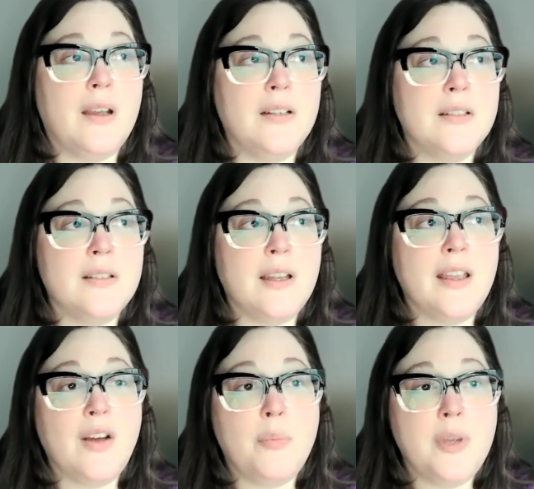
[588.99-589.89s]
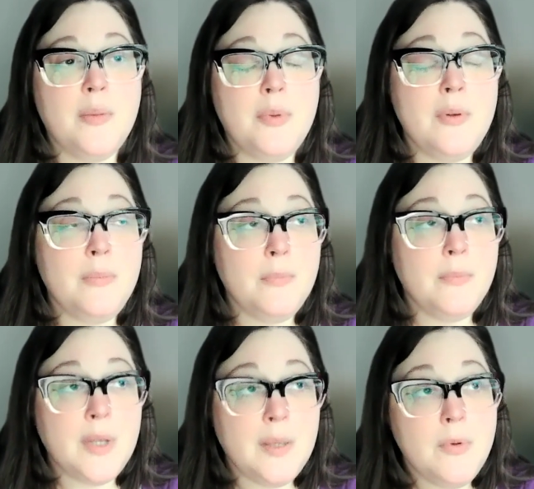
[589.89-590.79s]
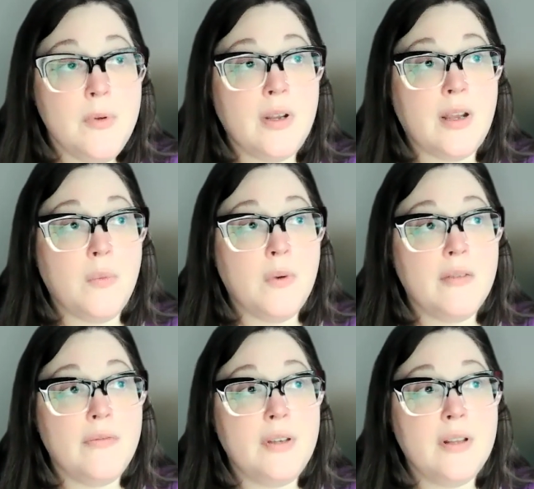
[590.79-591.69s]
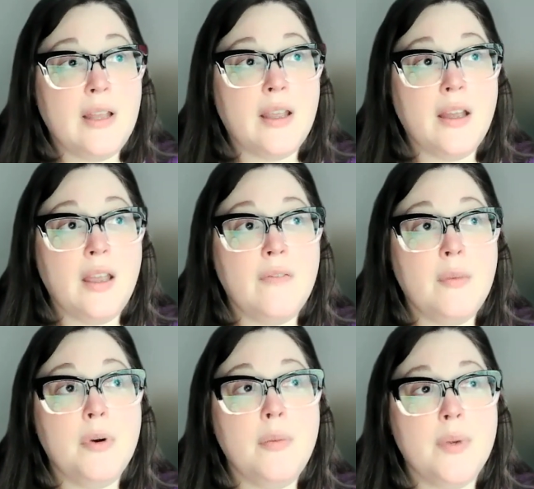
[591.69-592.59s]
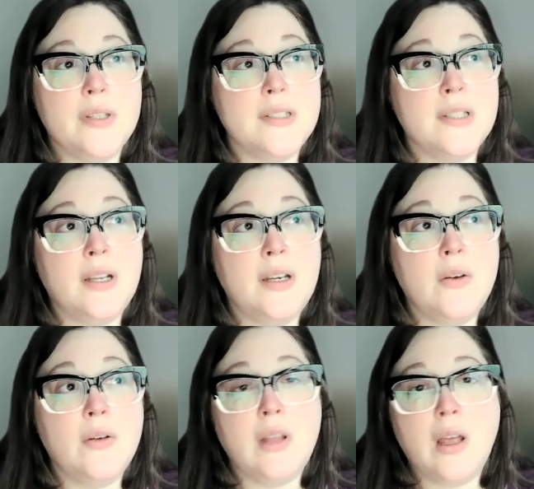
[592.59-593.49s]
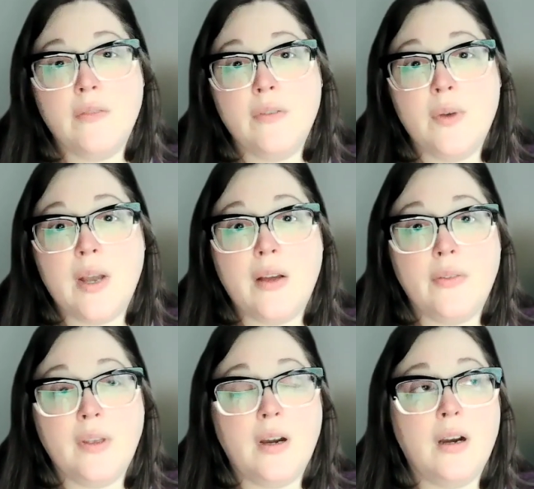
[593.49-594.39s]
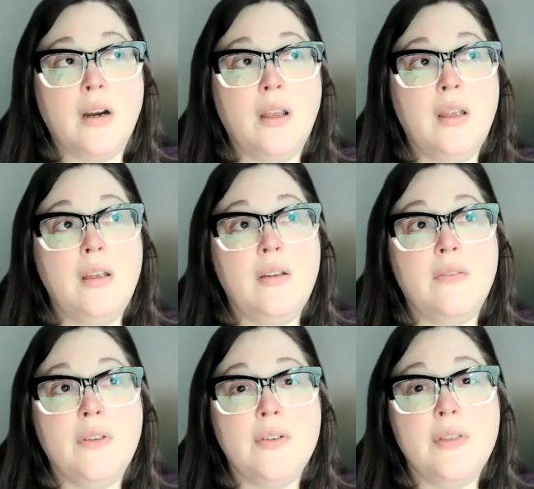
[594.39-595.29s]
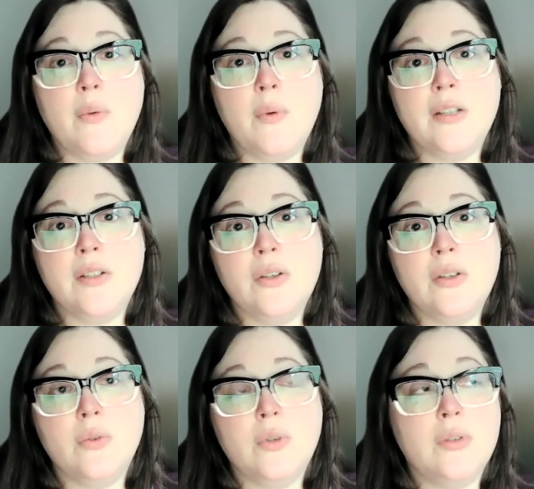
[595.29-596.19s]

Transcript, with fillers: I just like help people people and I want to feel like I have a purpose and I know a lot of you out there feel that way too.